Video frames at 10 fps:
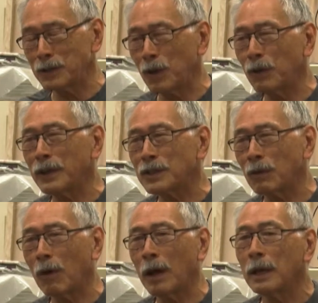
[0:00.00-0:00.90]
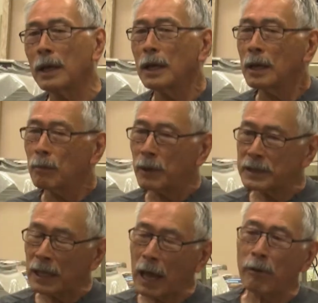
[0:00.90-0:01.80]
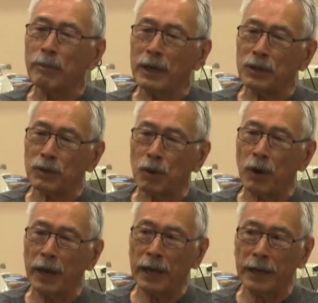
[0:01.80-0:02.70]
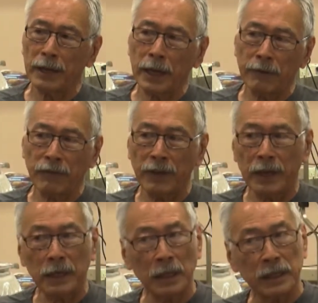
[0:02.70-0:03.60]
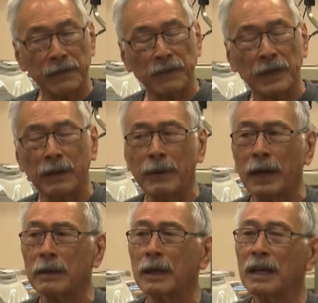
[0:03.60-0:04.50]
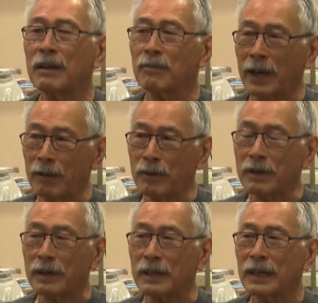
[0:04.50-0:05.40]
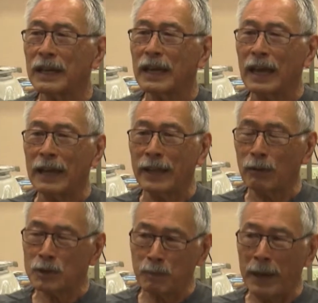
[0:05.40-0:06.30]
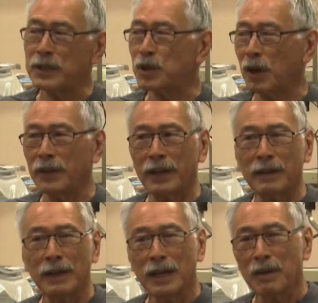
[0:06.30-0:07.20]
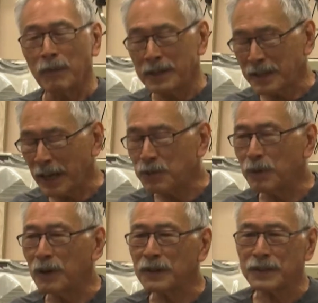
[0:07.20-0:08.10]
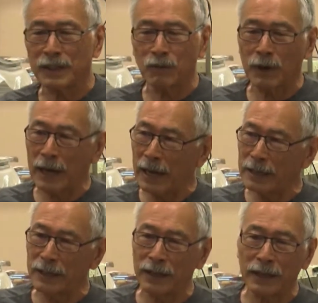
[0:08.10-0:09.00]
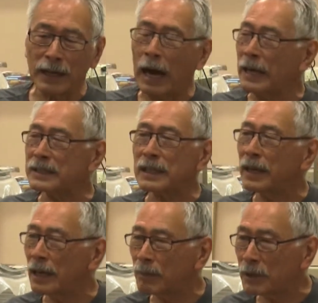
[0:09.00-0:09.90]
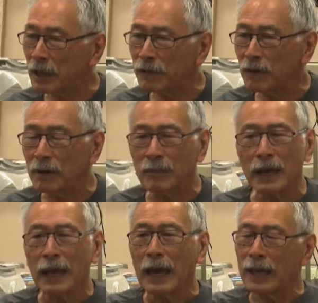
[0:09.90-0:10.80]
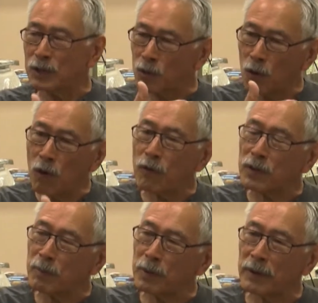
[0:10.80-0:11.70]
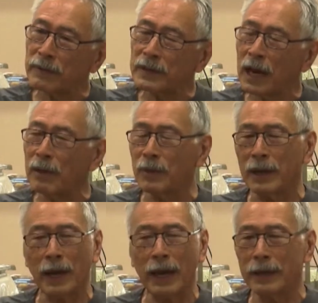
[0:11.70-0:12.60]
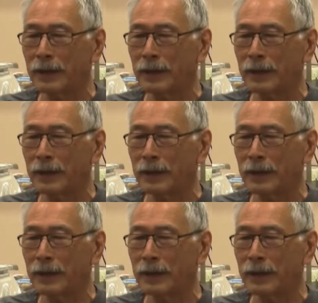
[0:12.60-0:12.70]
zone and so on. But it's allowing me to go ahead and kind of think a little differently about my work. And that was based on then my sketchbooks and what I had done and isolating a particular form. And so over the period of time then I had